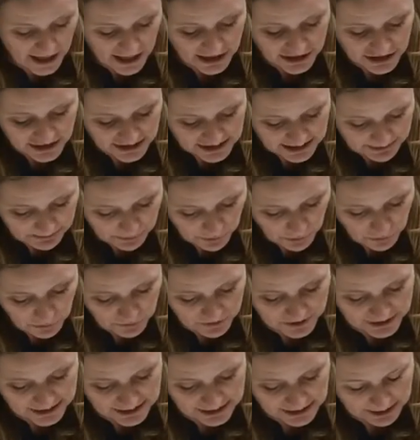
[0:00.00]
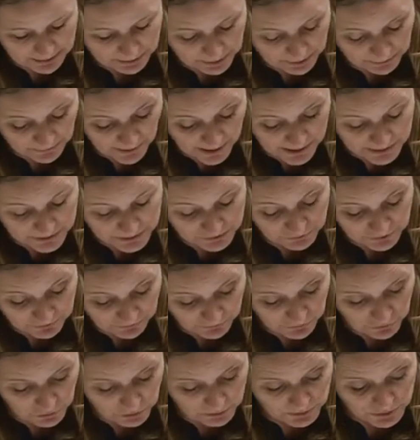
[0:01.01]
To support this, the proposed
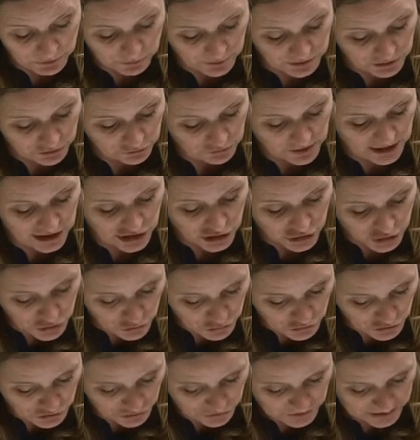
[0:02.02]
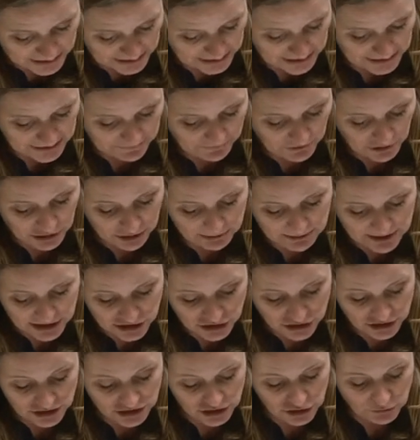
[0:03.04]
reforms will create new duties for
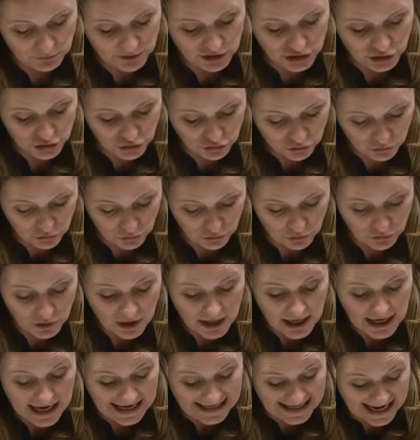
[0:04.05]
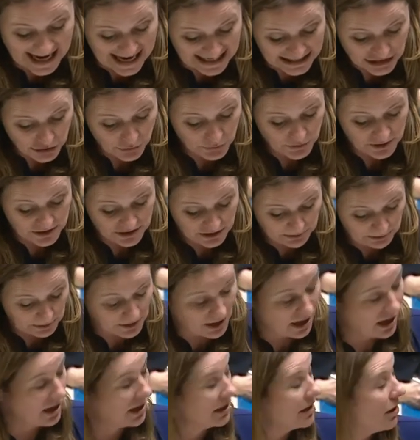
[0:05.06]
commissioners to ensure an adequate
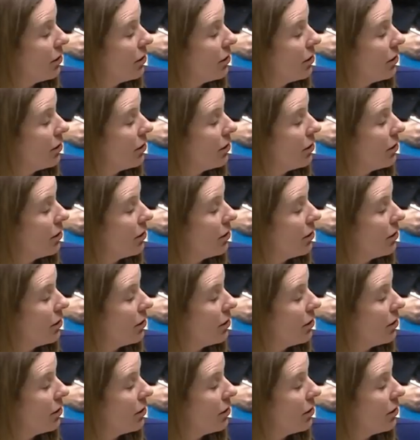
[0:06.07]
supply